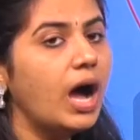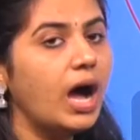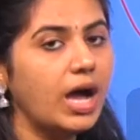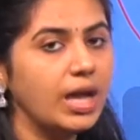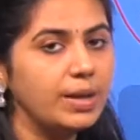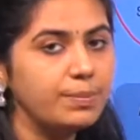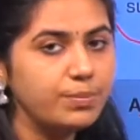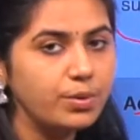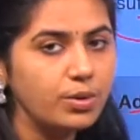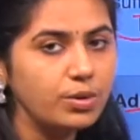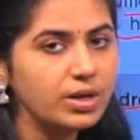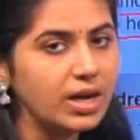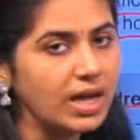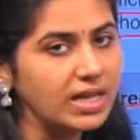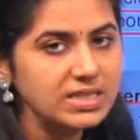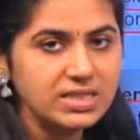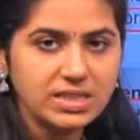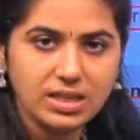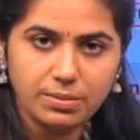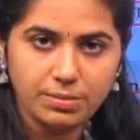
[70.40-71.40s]

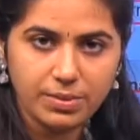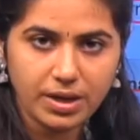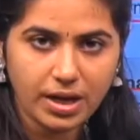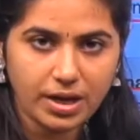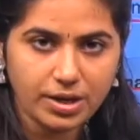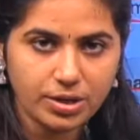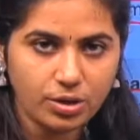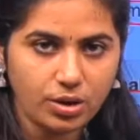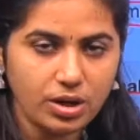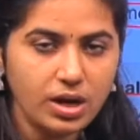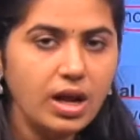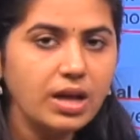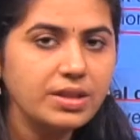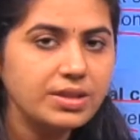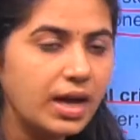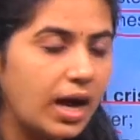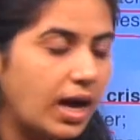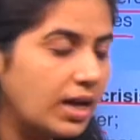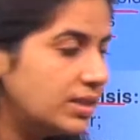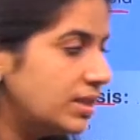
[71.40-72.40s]
hypoglycemia and all.
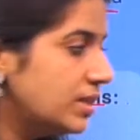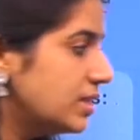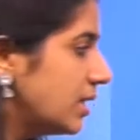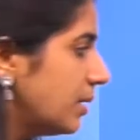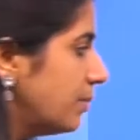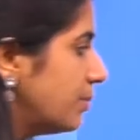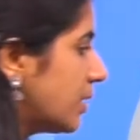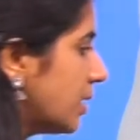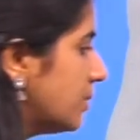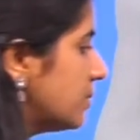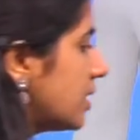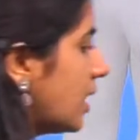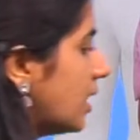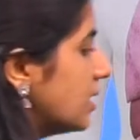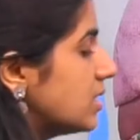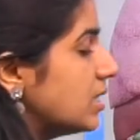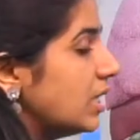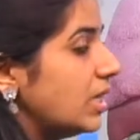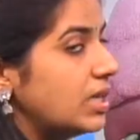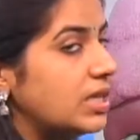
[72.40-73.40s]
The other symptoms are
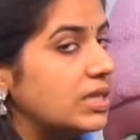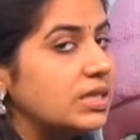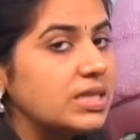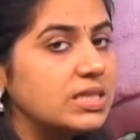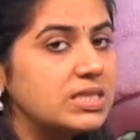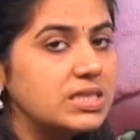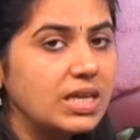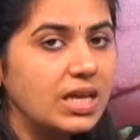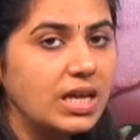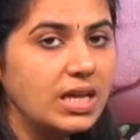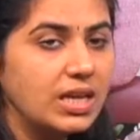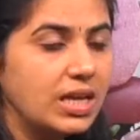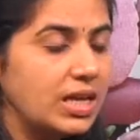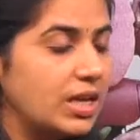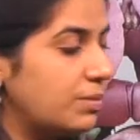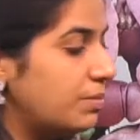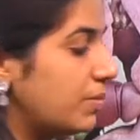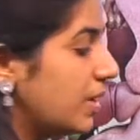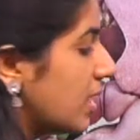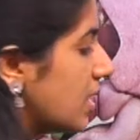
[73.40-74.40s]
seen in the skin.
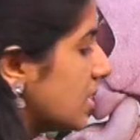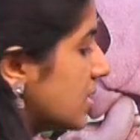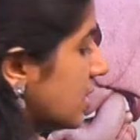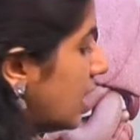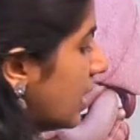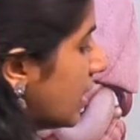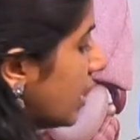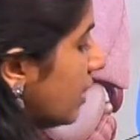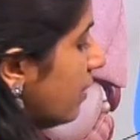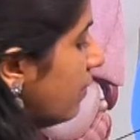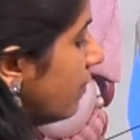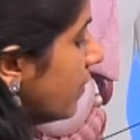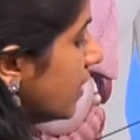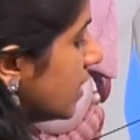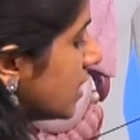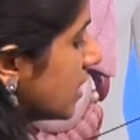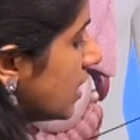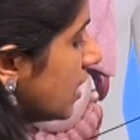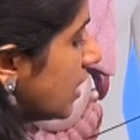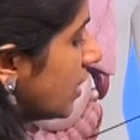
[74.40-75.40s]
It may result in
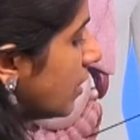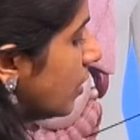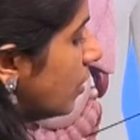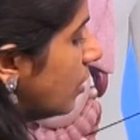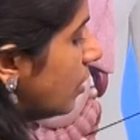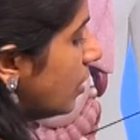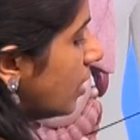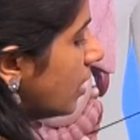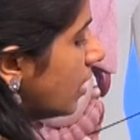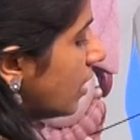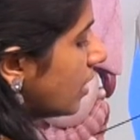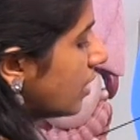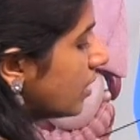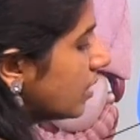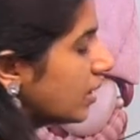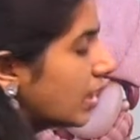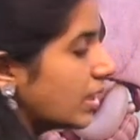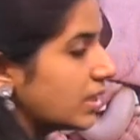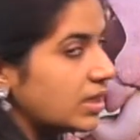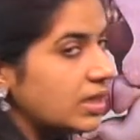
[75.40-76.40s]
vitiligo,
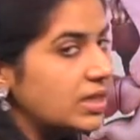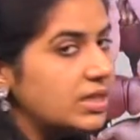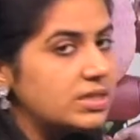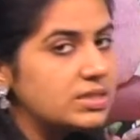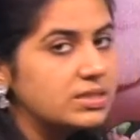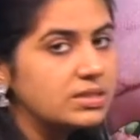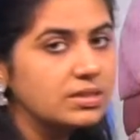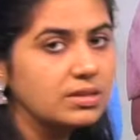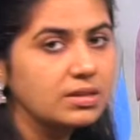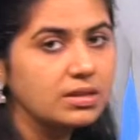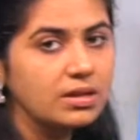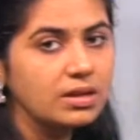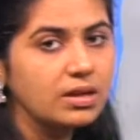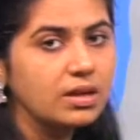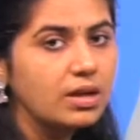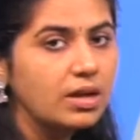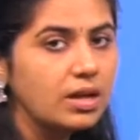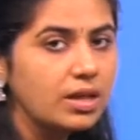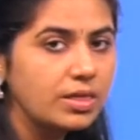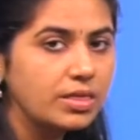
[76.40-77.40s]
that is
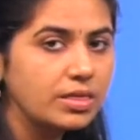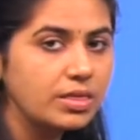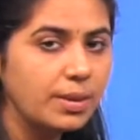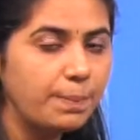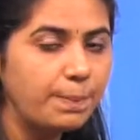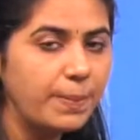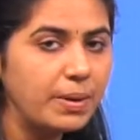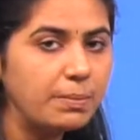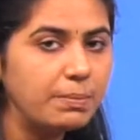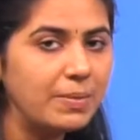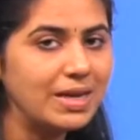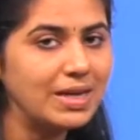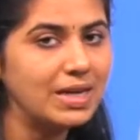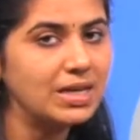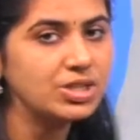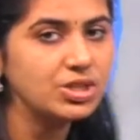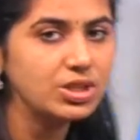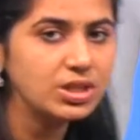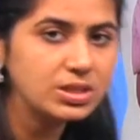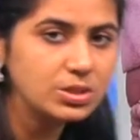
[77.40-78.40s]
the
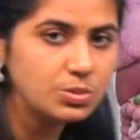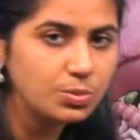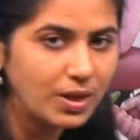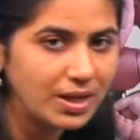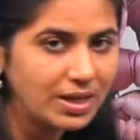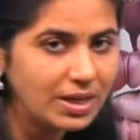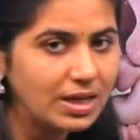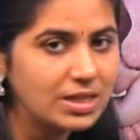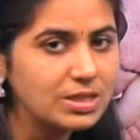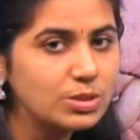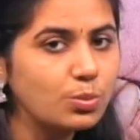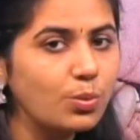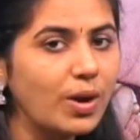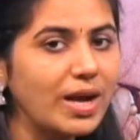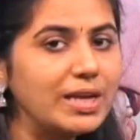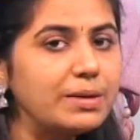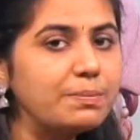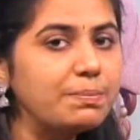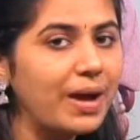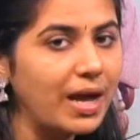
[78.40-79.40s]
pigmentation is very less,
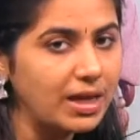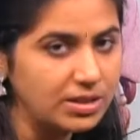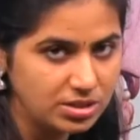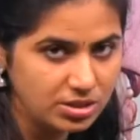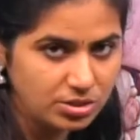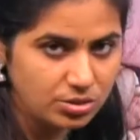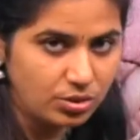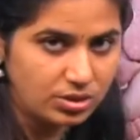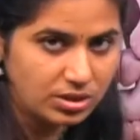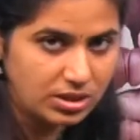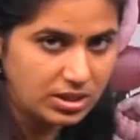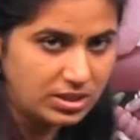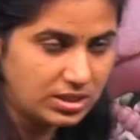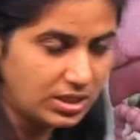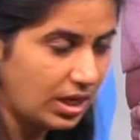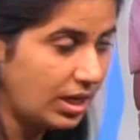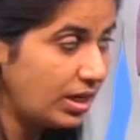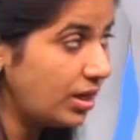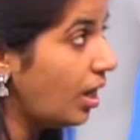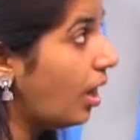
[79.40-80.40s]
white patches on the
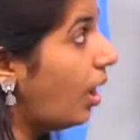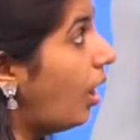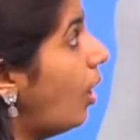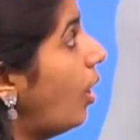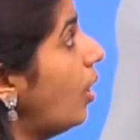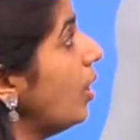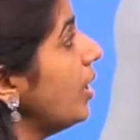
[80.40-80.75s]
skin, or